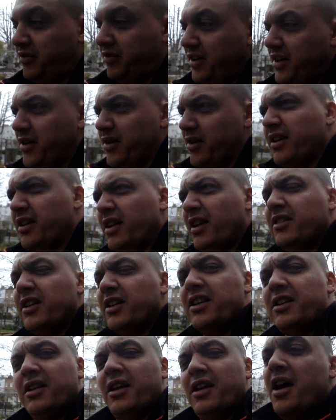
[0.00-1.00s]
video. And I
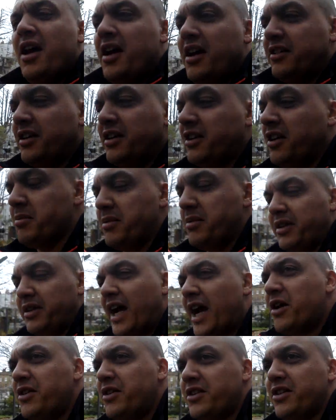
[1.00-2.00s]
said to them, I
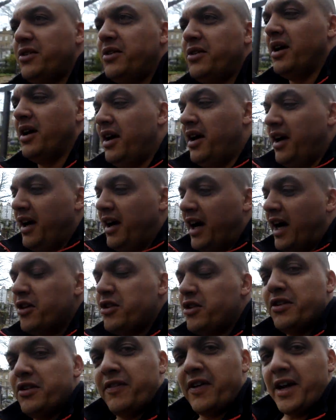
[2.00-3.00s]
said, how did you
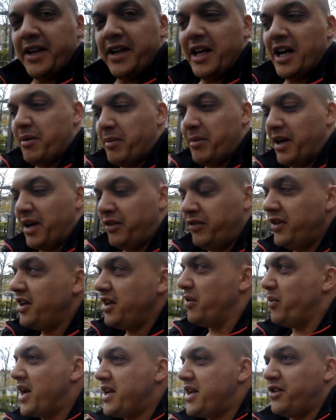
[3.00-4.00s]
find out about this
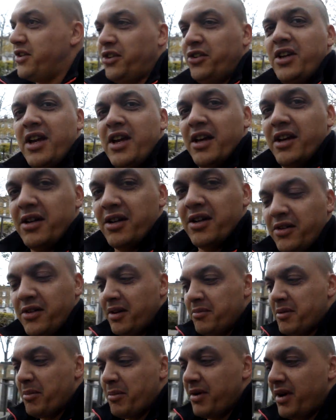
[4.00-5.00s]
video? Where did you see it? You know,
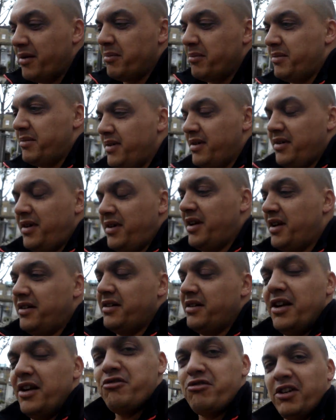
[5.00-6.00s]
because I'm
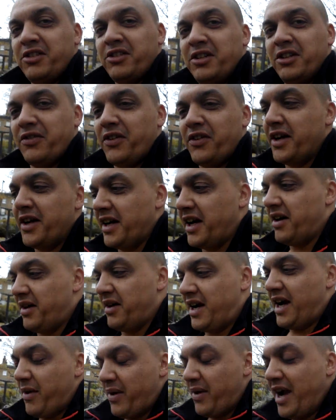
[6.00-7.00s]
interested to find
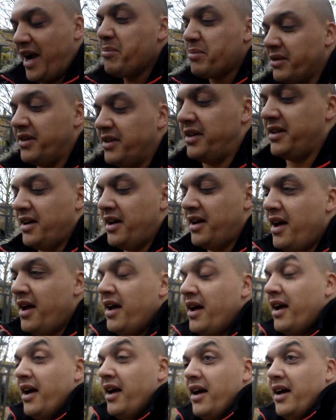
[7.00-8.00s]
out how it happened.
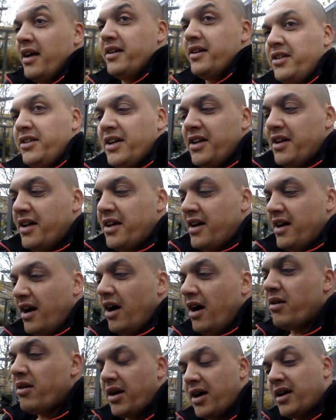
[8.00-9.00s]
And they said, I
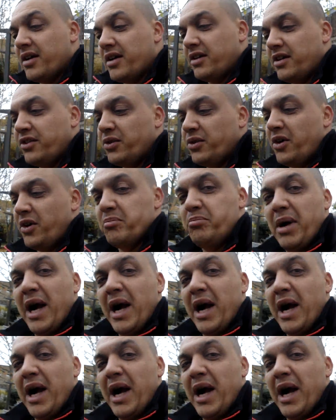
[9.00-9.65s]
saw it on